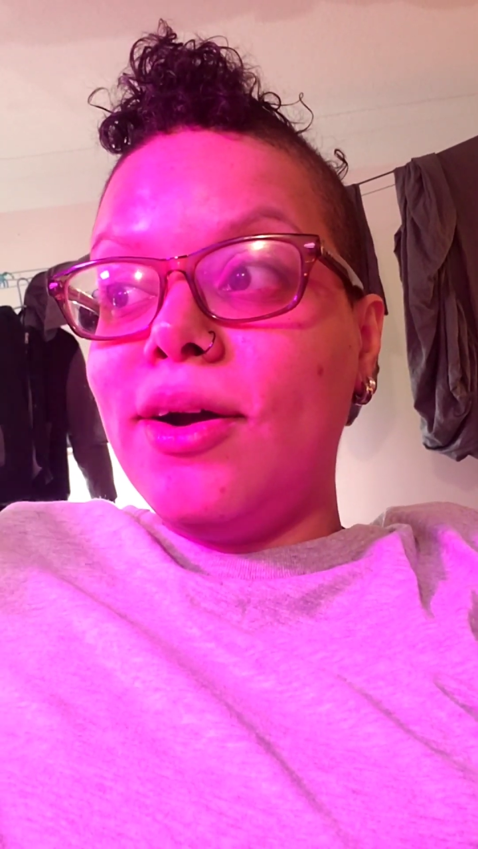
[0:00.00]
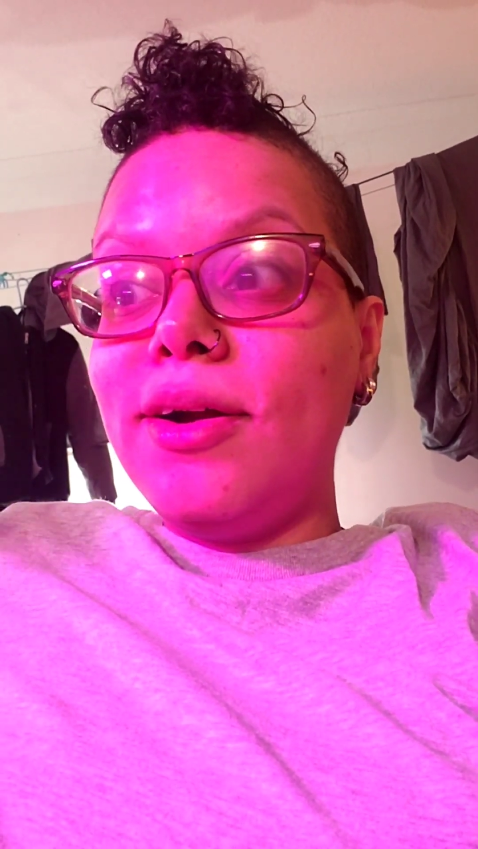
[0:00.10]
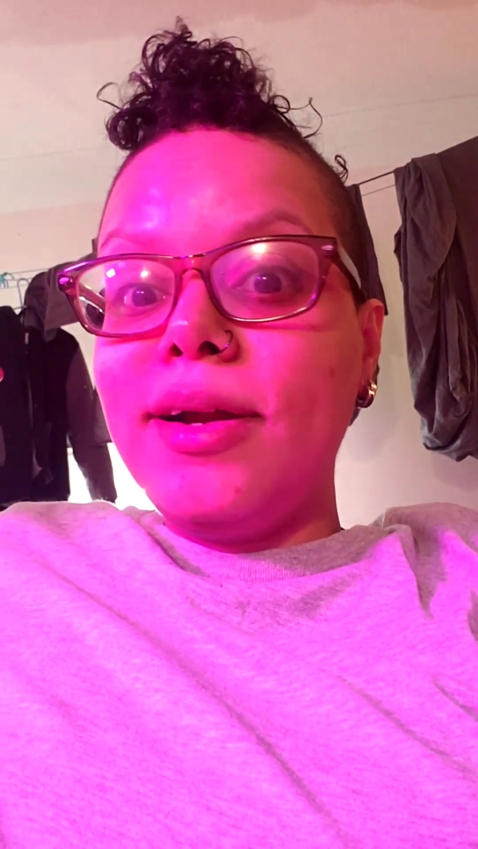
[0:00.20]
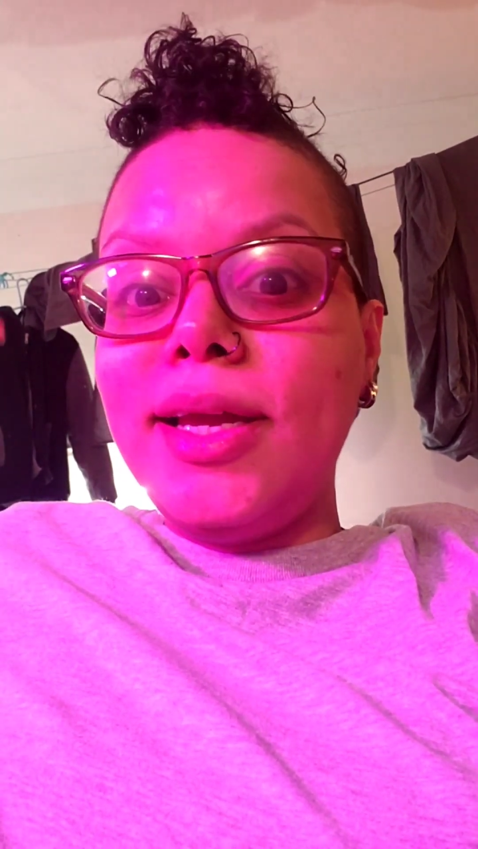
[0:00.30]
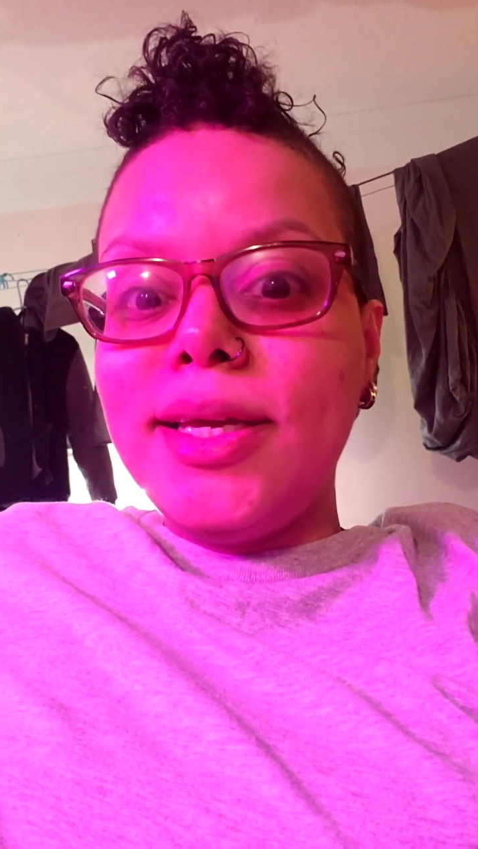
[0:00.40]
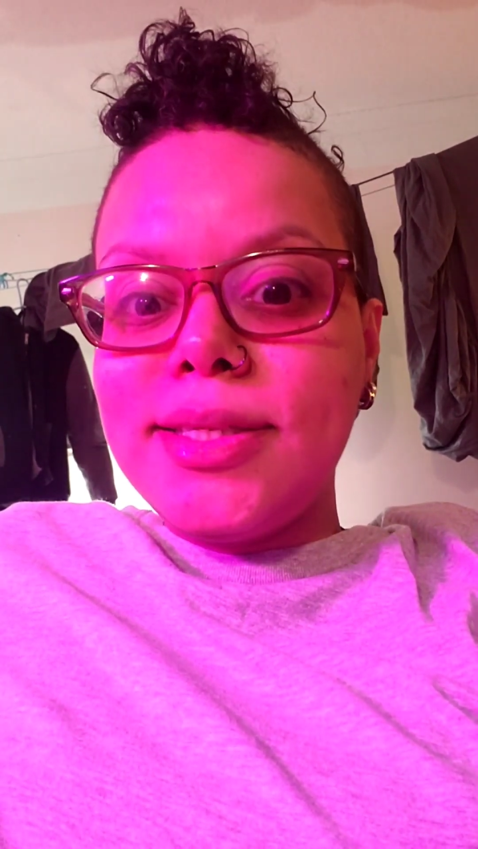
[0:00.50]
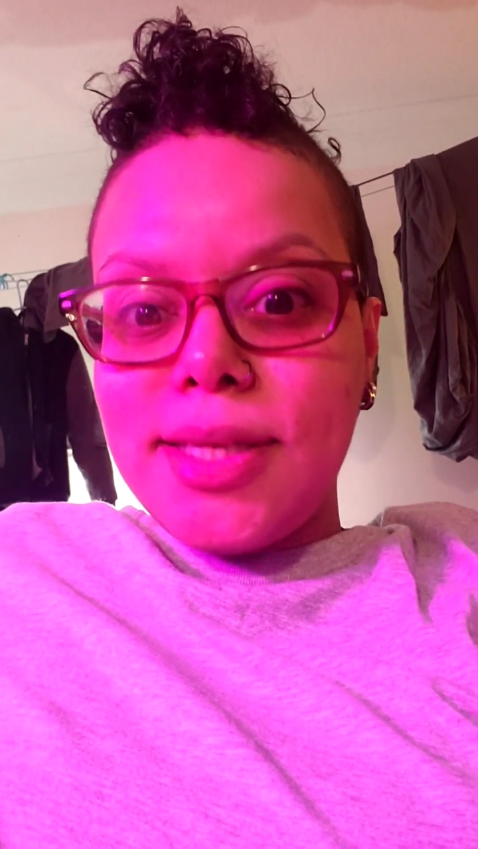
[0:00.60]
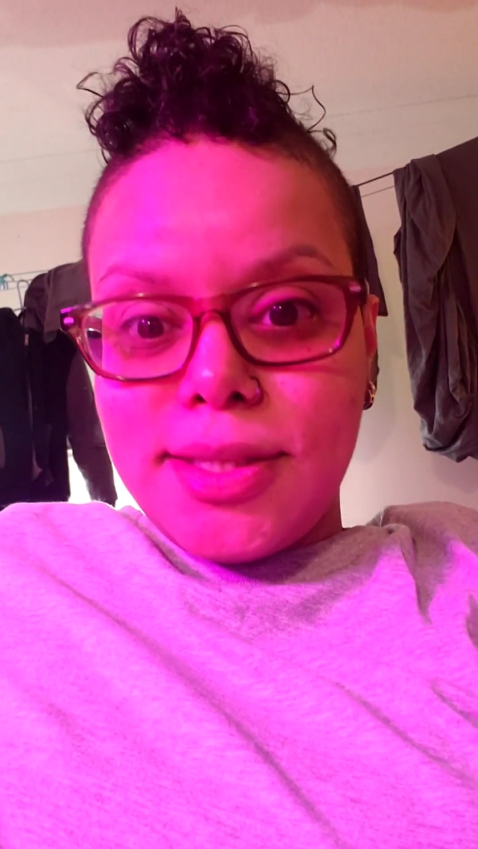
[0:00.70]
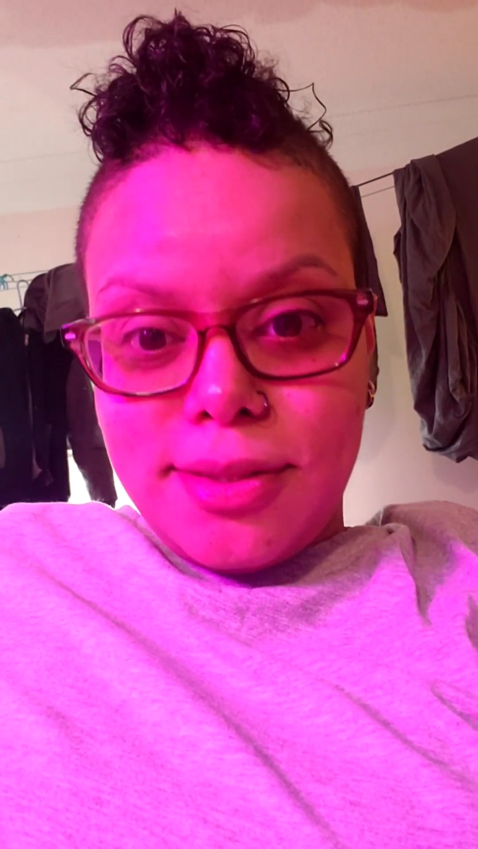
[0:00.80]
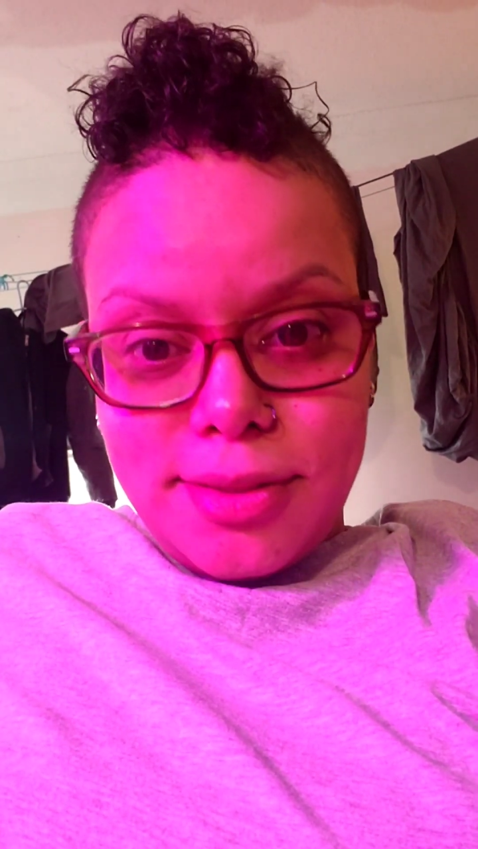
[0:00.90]
Our
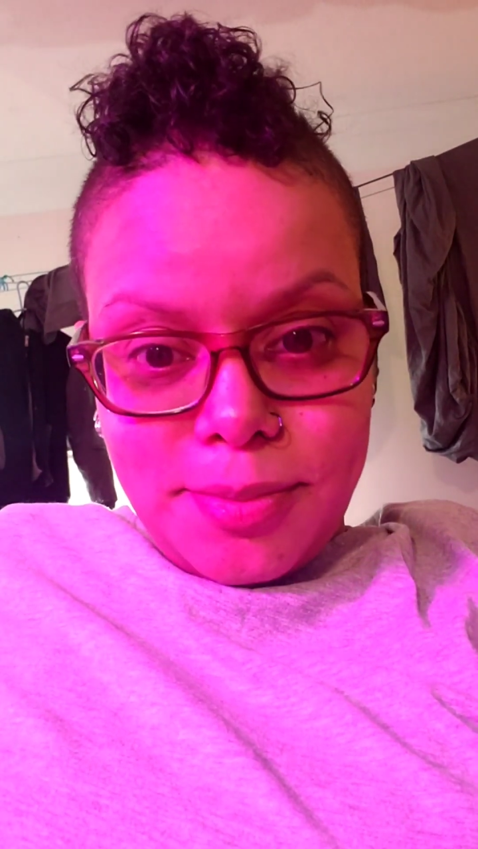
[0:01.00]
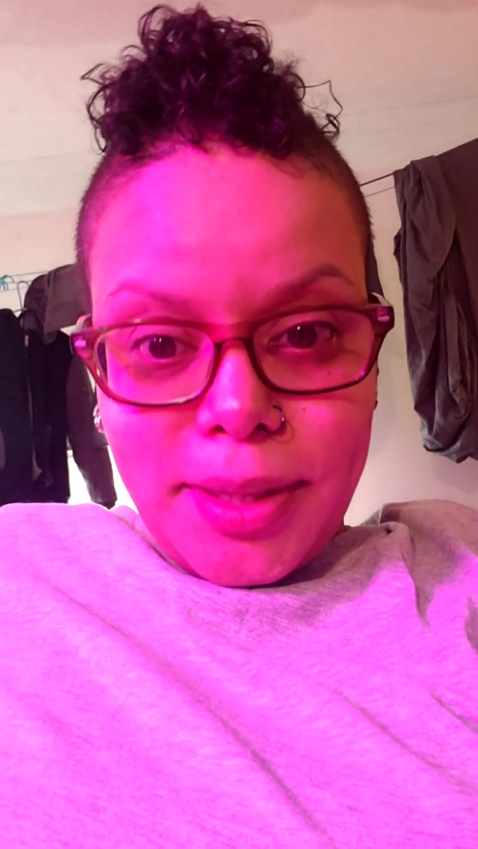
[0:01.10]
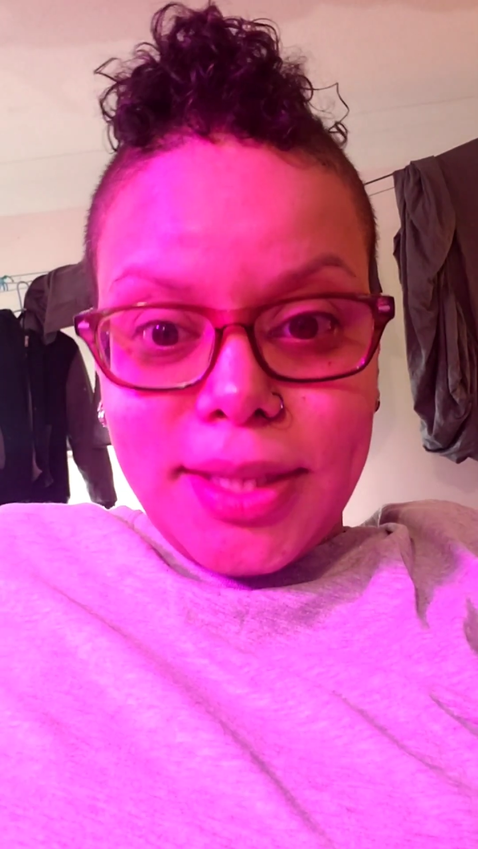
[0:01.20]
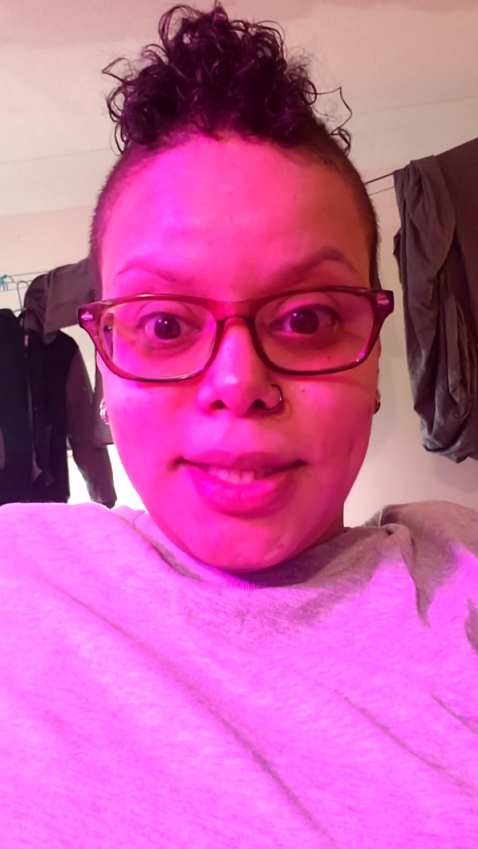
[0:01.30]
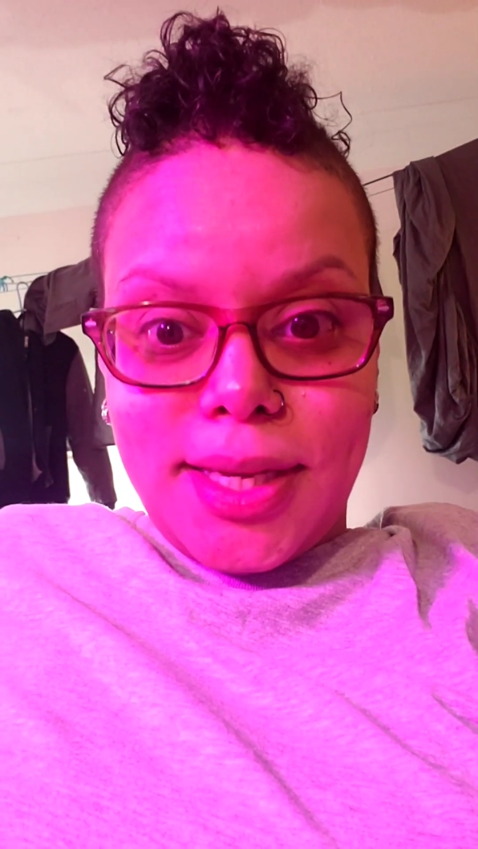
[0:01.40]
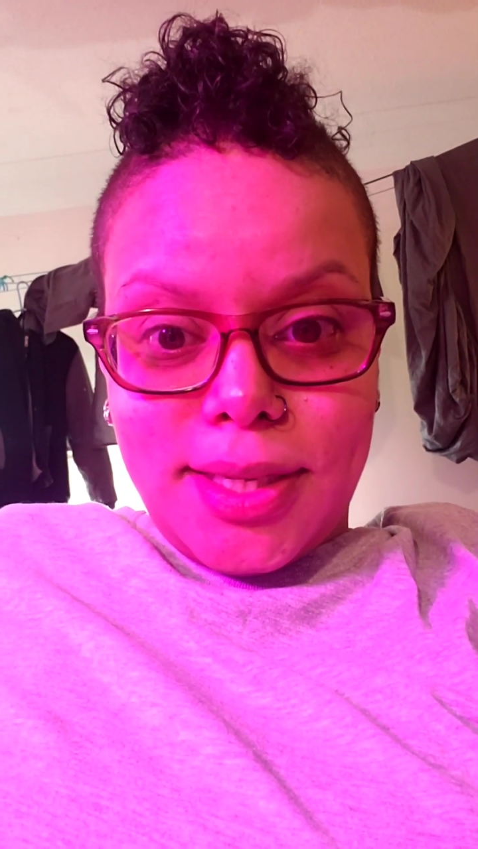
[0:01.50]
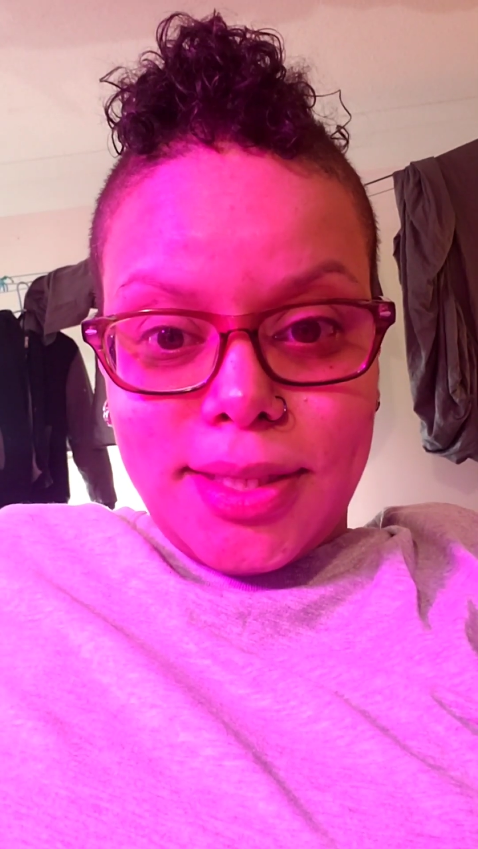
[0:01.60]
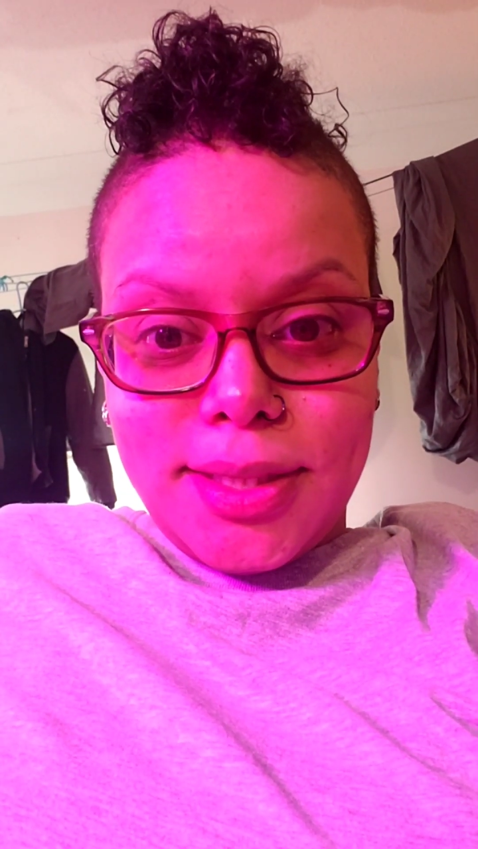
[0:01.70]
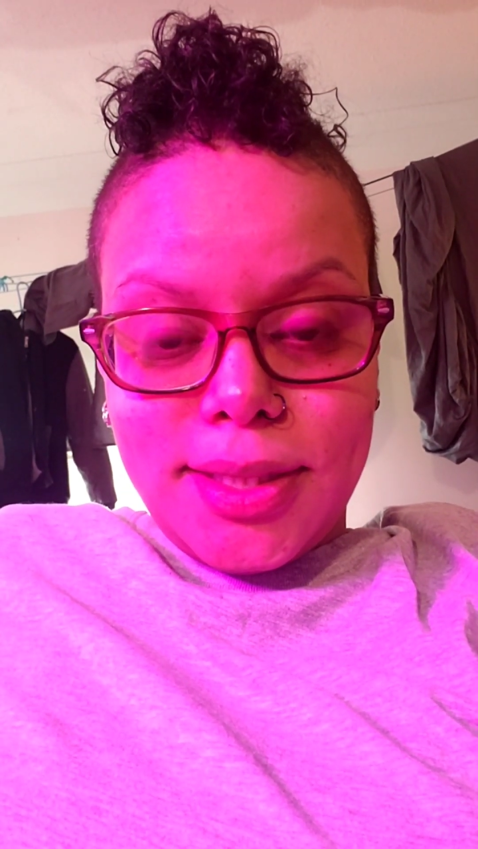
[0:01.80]
ancestors made that.